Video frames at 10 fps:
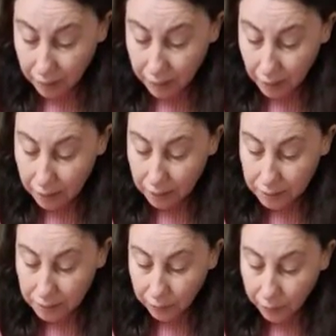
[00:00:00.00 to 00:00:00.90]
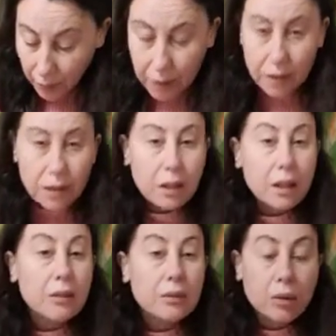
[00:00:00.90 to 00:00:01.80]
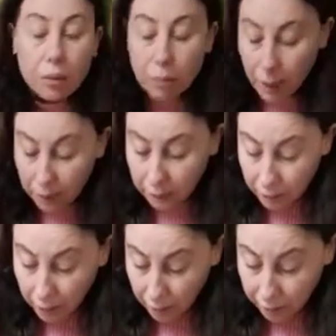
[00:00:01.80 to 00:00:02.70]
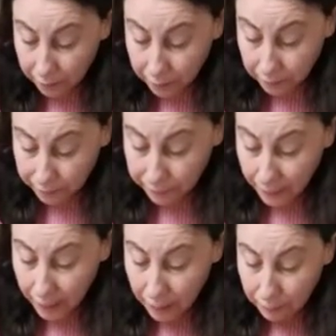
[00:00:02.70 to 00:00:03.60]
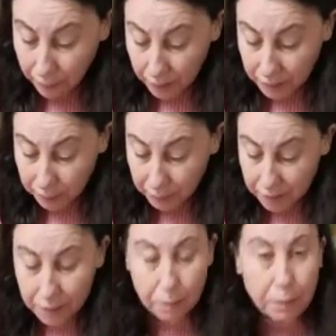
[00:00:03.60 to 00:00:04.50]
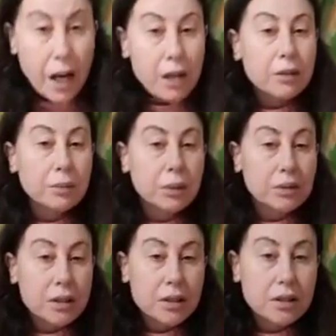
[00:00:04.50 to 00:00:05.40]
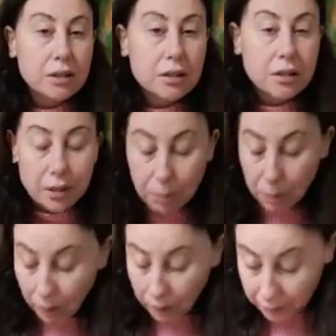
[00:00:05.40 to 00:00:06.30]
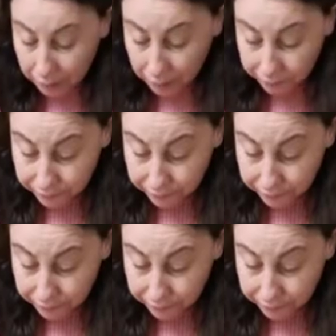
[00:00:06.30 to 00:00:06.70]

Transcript: Thine is a friend of all mankind. Mine speaks in parables to the blind.